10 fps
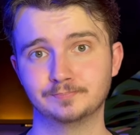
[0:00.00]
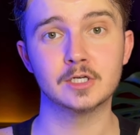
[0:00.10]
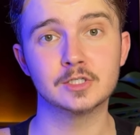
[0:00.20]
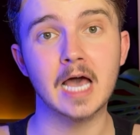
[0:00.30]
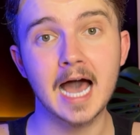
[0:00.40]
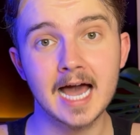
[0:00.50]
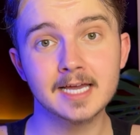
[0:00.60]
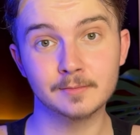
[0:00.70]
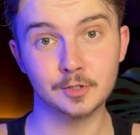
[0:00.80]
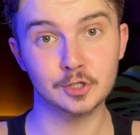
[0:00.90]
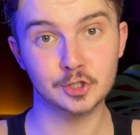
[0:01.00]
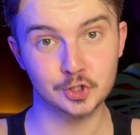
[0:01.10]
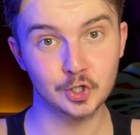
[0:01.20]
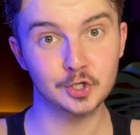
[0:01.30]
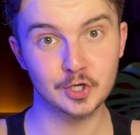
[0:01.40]
So I am going to
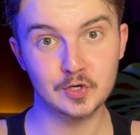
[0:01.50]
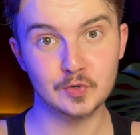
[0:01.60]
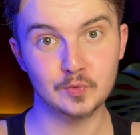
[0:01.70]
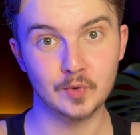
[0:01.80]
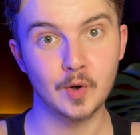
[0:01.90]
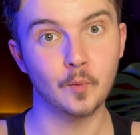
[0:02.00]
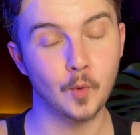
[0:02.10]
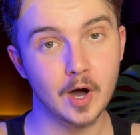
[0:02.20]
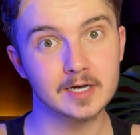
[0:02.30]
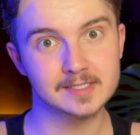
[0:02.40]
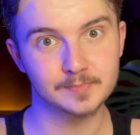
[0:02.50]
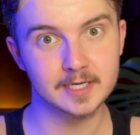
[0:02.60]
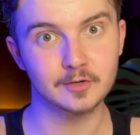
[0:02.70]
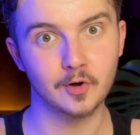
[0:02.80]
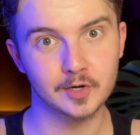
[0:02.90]
show you what has been
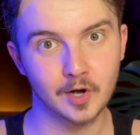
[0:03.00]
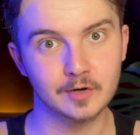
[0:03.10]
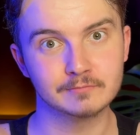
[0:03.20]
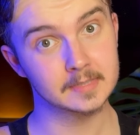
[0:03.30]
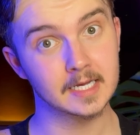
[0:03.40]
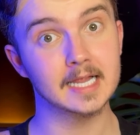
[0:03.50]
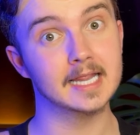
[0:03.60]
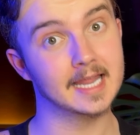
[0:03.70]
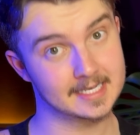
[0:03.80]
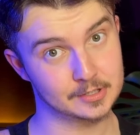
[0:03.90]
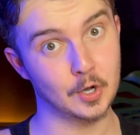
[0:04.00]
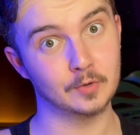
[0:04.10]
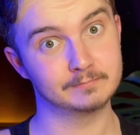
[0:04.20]
going on. Let's go.